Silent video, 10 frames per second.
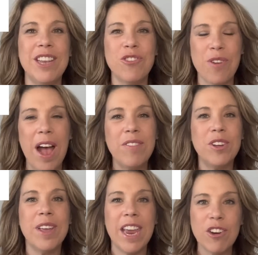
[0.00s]

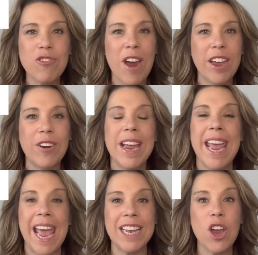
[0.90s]
travel hairdryer,
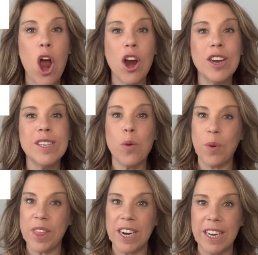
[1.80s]
and cards
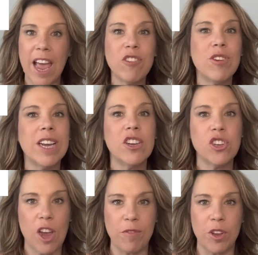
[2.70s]
with an electric
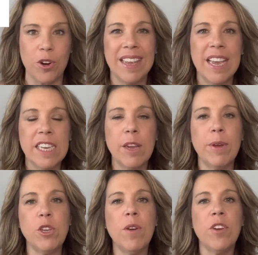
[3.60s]
shuffler. Now, I
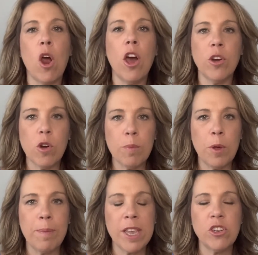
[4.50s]
do have an
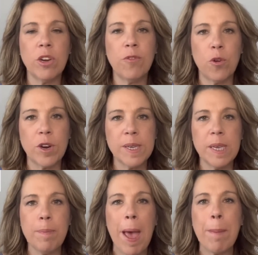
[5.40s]
honorable mention for a
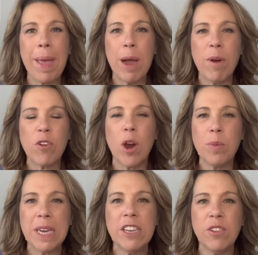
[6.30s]
CPAP. However, I
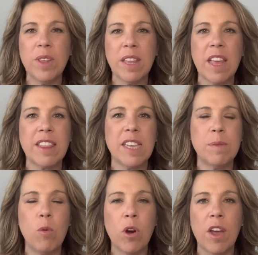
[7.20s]
really do think that that's
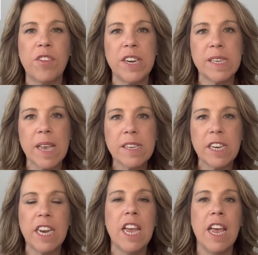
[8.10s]
more of a
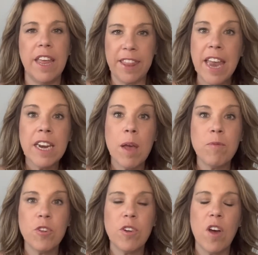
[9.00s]
necessity than
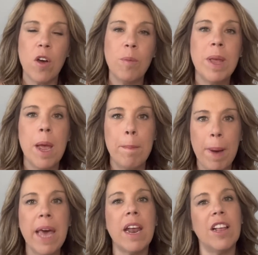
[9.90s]
comfort of home,
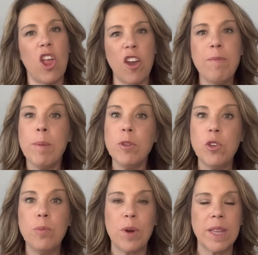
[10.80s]
but a lot of people
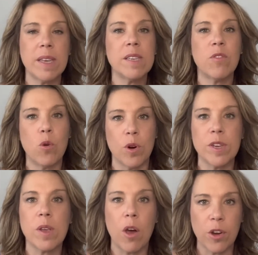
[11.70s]
do bring this, of
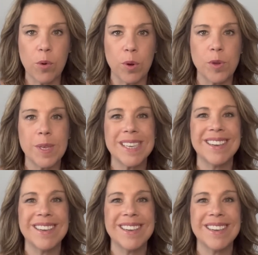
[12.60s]
course, on a cruise.